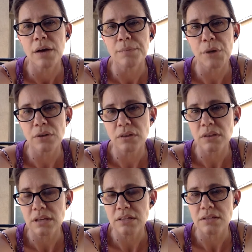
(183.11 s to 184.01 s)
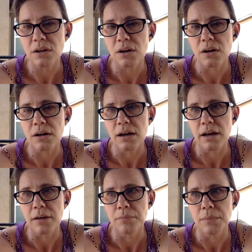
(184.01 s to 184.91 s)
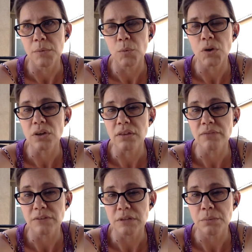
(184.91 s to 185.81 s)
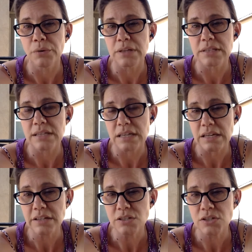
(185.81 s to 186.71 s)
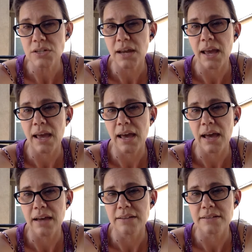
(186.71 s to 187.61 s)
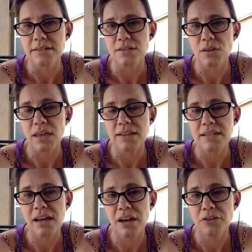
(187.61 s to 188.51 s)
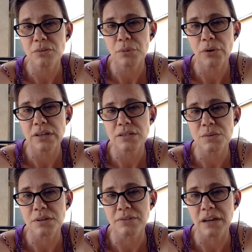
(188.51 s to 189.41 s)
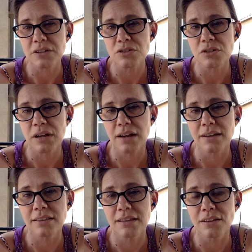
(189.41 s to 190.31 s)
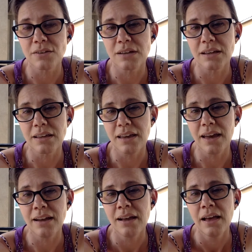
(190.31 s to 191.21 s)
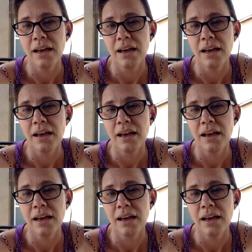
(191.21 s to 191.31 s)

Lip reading: Both of these are worth 50 points each, and so that's 100 points worth of extra credit that you can get